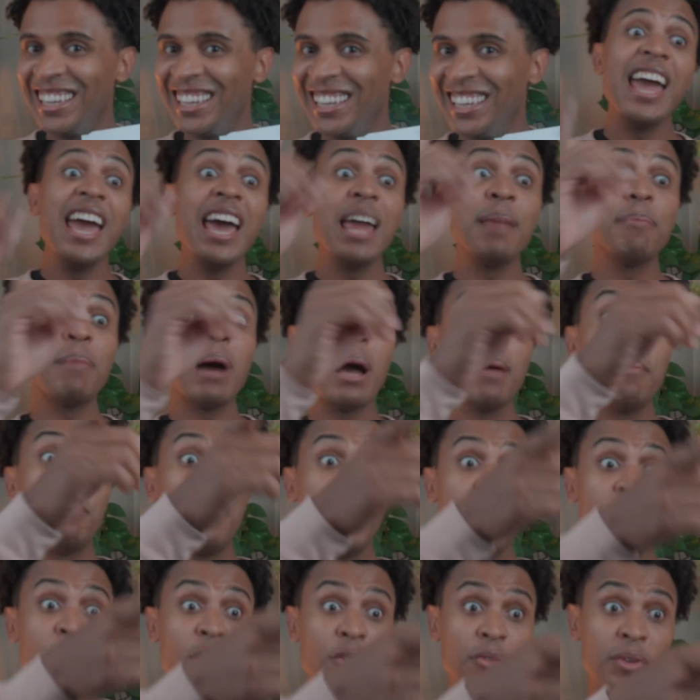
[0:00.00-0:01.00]
and my
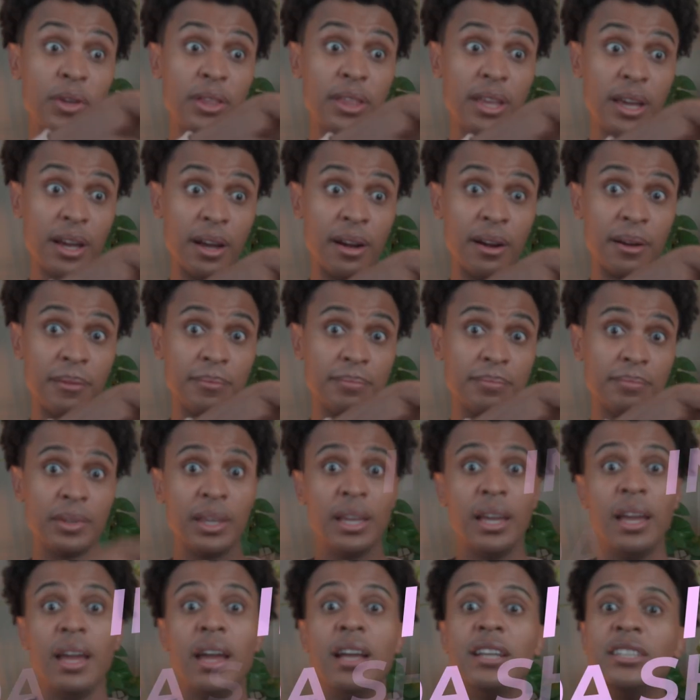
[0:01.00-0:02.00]
bed over there.
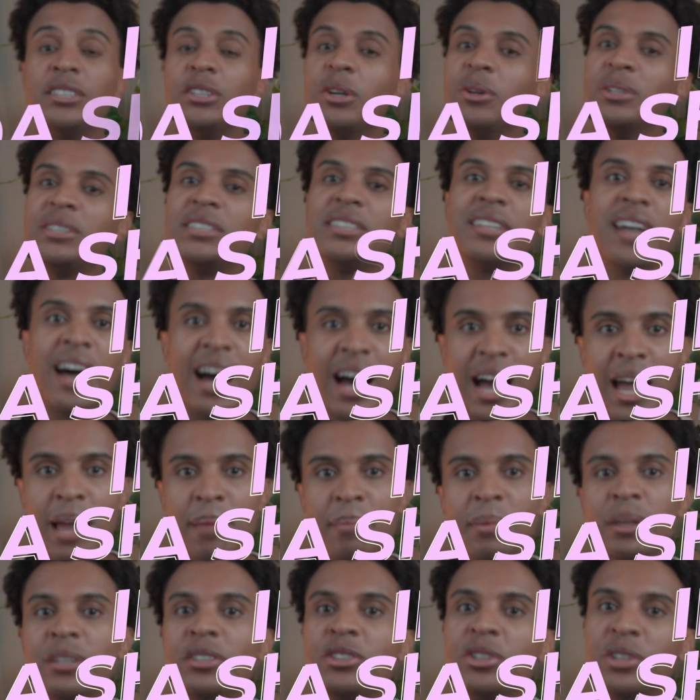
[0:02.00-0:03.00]
So it's
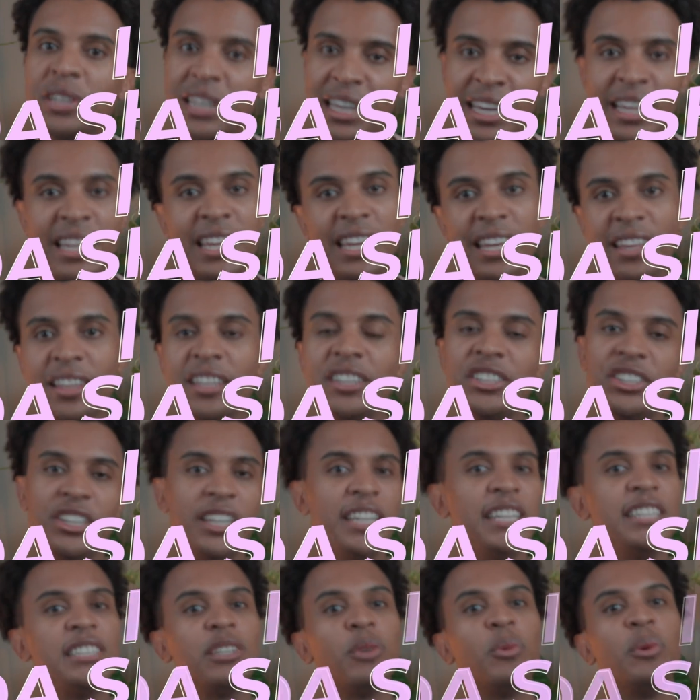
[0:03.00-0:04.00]
time to get in the
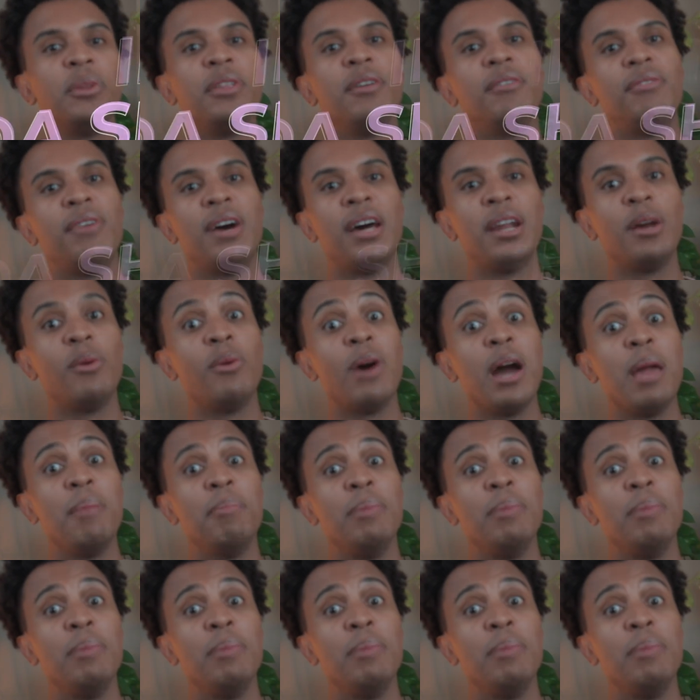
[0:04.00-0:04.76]
sheets with the Vana white